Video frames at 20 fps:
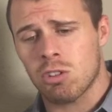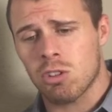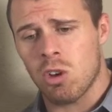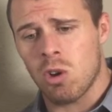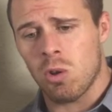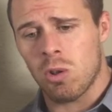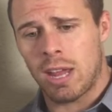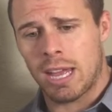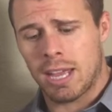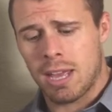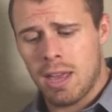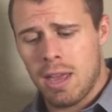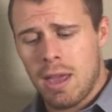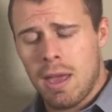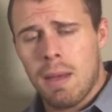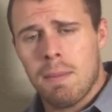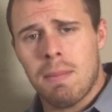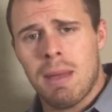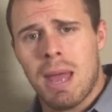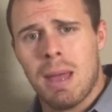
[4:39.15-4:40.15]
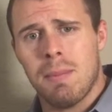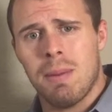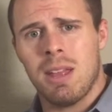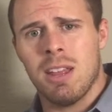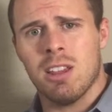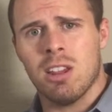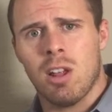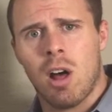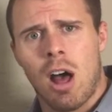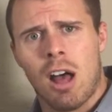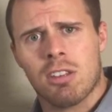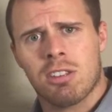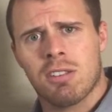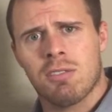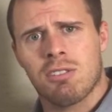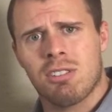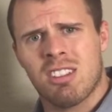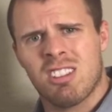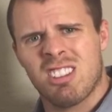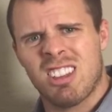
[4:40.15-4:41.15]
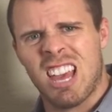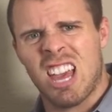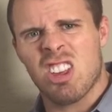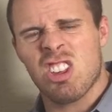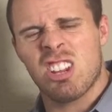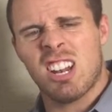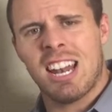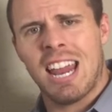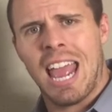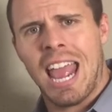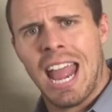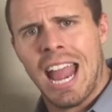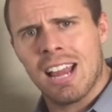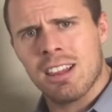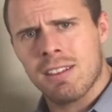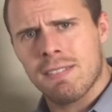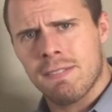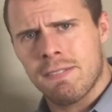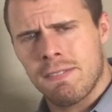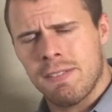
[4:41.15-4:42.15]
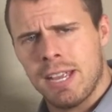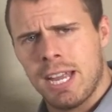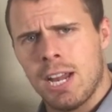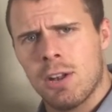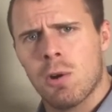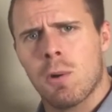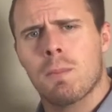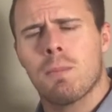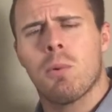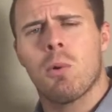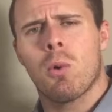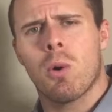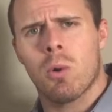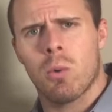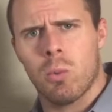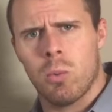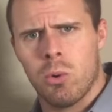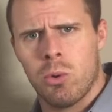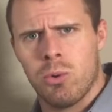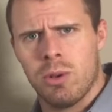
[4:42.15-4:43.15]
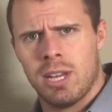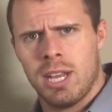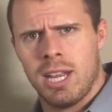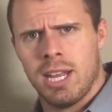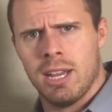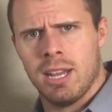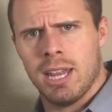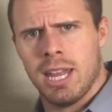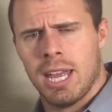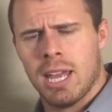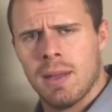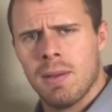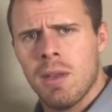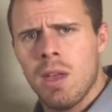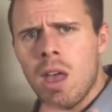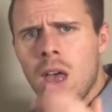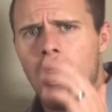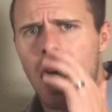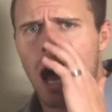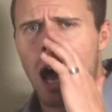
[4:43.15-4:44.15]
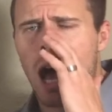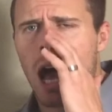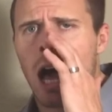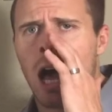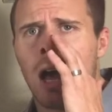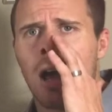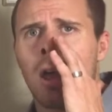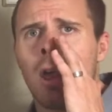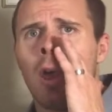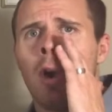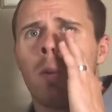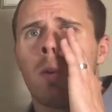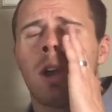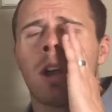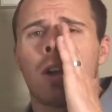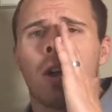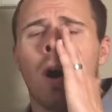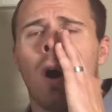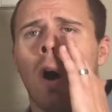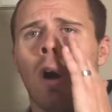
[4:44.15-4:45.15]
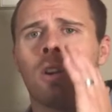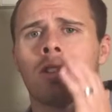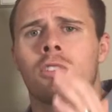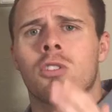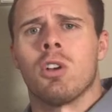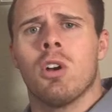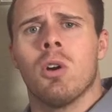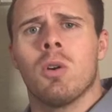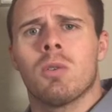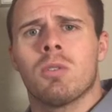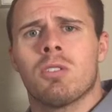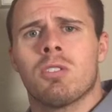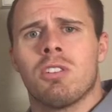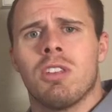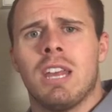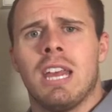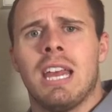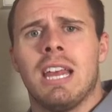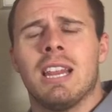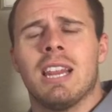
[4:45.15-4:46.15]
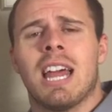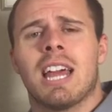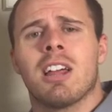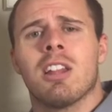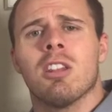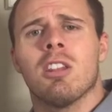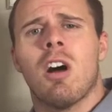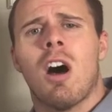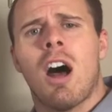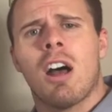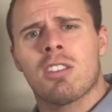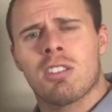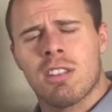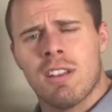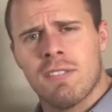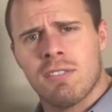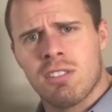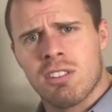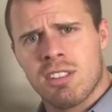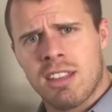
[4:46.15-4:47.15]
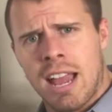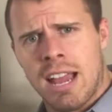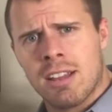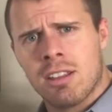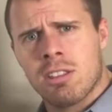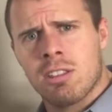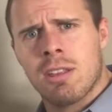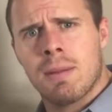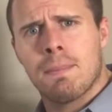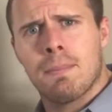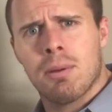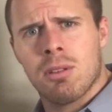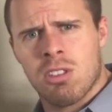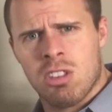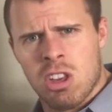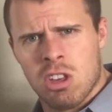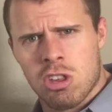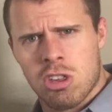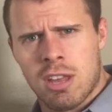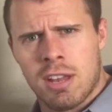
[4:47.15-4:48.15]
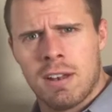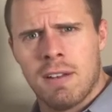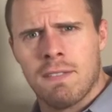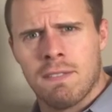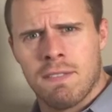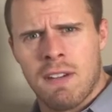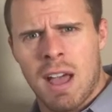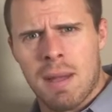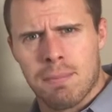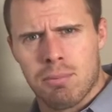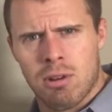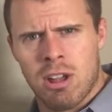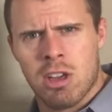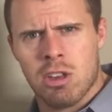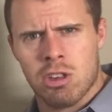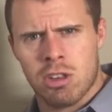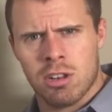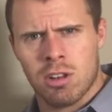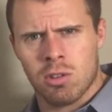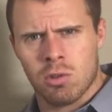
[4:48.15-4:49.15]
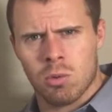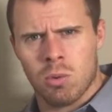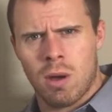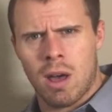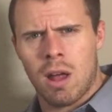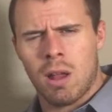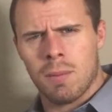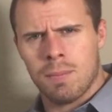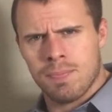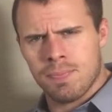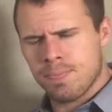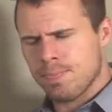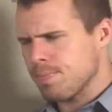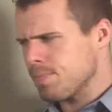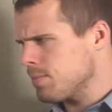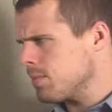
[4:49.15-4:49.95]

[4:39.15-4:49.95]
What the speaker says: So maybe loss of sensation in hands and feet or poor wound healing. We could also see loss of sense in position and vibration as well.